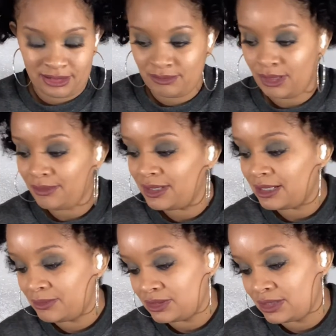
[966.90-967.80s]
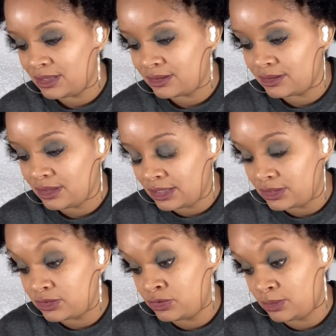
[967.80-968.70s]
Maybe I must have let
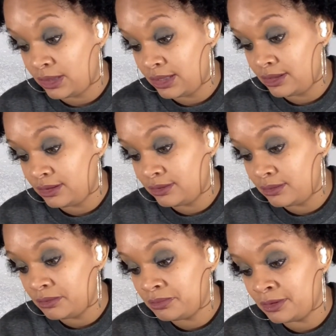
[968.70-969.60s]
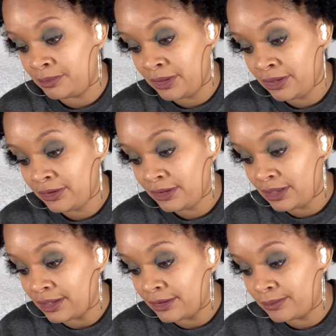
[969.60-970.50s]
it dry. Prepare the
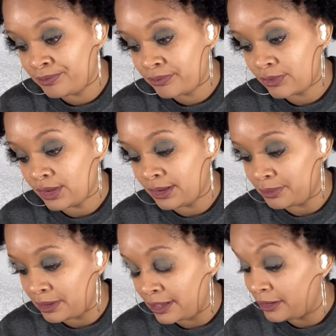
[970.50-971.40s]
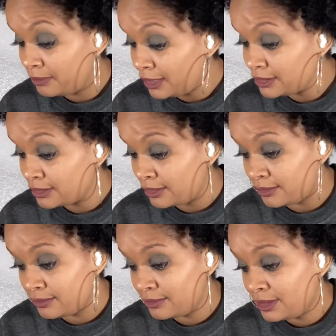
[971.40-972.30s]
nail. Apply the base coat.